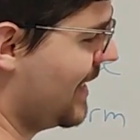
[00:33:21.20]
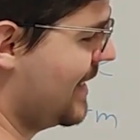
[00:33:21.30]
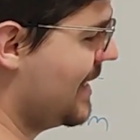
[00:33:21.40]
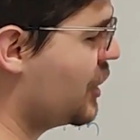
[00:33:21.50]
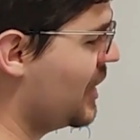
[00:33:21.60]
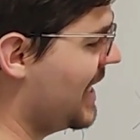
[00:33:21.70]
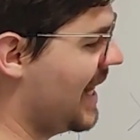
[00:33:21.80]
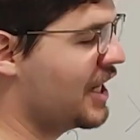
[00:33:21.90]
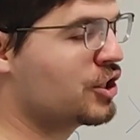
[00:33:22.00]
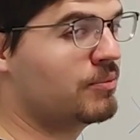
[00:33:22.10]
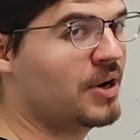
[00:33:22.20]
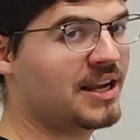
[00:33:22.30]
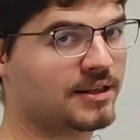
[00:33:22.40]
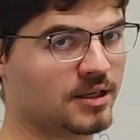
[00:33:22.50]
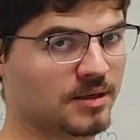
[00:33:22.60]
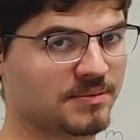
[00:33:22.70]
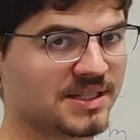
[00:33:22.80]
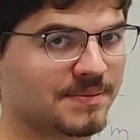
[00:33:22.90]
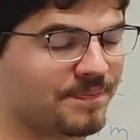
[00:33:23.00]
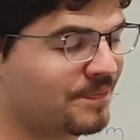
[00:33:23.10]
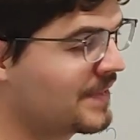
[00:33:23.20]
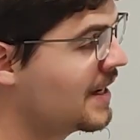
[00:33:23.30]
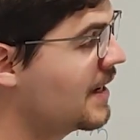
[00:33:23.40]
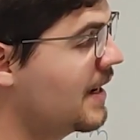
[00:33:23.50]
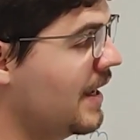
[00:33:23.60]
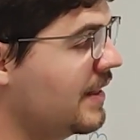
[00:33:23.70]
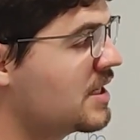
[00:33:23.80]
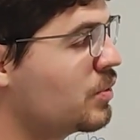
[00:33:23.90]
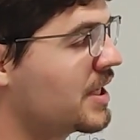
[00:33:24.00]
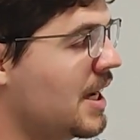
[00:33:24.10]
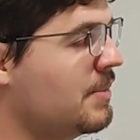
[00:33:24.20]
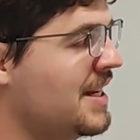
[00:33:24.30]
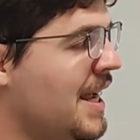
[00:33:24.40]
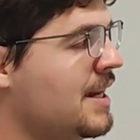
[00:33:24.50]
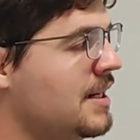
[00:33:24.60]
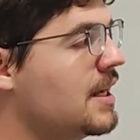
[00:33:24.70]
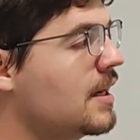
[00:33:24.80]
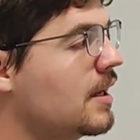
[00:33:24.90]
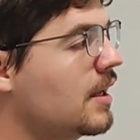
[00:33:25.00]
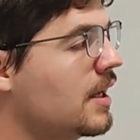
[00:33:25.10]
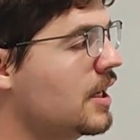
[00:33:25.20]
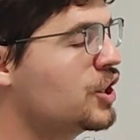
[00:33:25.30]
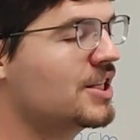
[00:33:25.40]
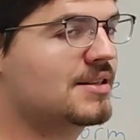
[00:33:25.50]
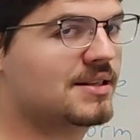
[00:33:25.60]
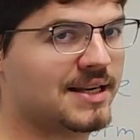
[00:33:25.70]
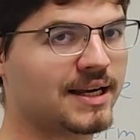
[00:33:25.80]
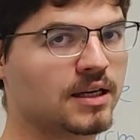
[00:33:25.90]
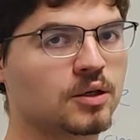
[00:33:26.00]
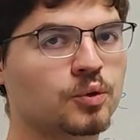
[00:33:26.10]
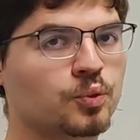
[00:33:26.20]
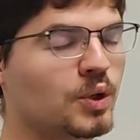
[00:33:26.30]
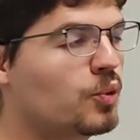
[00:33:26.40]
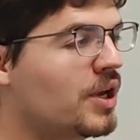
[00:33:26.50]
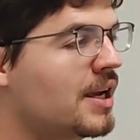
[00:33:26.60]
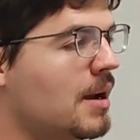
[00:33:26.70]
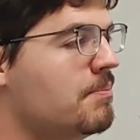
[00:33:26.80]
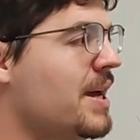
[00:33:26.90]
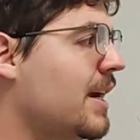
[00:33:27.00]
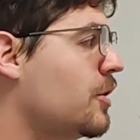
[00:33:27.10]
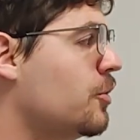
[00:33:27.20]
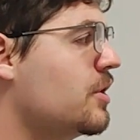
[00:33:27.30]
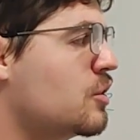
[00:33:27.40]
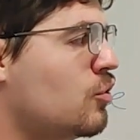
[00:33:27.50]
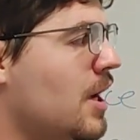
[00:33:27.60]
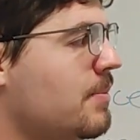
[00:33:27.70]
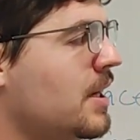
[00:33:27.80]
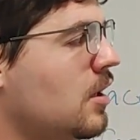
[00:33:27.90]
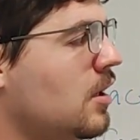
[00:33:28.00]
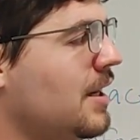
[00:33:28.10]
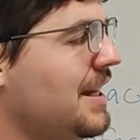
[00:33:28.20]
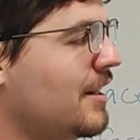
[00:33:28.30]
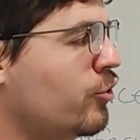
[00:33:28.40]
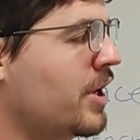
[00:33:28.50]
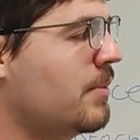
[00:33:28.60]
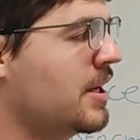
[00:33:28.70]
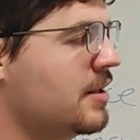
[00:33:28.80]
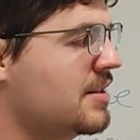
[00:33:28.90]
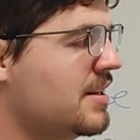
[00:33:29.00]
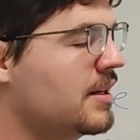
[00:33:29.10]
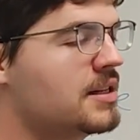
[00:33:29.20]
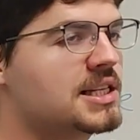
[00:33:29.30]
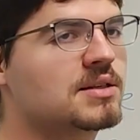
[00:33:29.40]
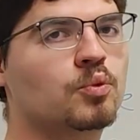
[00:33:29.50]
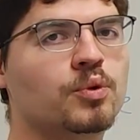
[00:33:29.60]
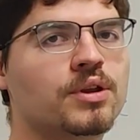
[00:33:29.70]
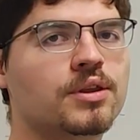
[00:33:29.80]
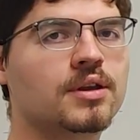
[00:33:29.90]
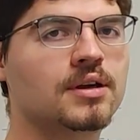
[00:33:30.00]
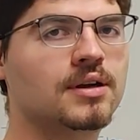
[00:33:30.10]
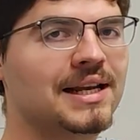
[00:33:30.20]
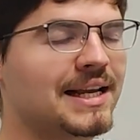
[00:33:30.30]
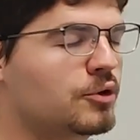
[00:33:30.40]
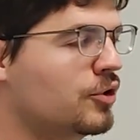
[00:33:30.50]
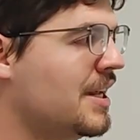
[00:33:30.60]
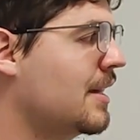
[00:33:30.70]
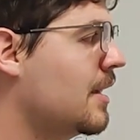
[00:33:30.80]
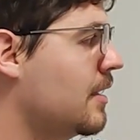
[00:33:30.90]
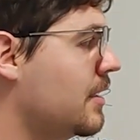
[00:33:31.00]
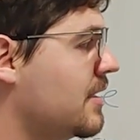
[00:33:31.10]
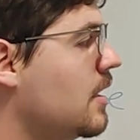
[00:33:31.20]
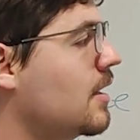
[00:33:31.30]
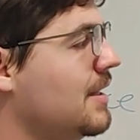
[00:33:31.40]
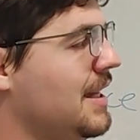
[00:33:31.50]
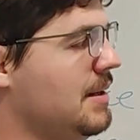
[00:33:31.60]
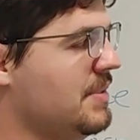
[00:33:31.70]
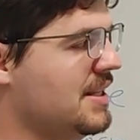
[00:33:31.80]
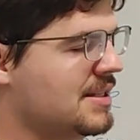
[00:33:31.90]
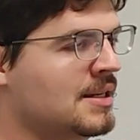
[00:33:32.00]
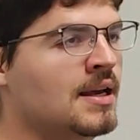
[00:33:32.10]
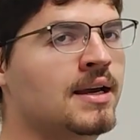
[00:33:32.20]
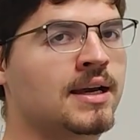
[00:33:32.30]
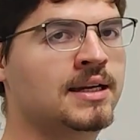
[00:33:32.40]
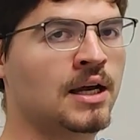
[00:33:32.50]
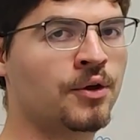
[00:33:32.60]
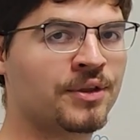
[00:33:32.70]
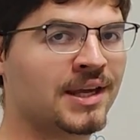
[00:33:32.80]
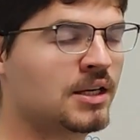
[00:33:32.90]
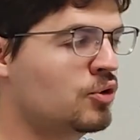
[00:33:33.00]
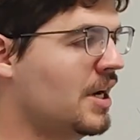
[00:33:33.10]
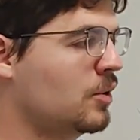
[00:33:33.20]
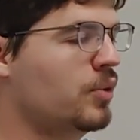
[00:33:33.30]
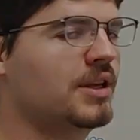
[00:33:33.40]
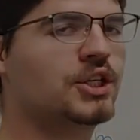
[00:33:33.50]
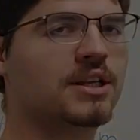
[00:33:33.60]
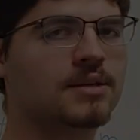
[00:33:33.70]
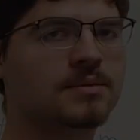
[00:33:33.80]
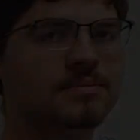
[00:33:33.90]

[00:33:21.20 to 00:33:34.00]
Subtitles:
essentially algebraic terms. And this will come in handy in just a second when we come back to describing our electrochemical signals with electrotechnical circuit elements and how they interact with each other.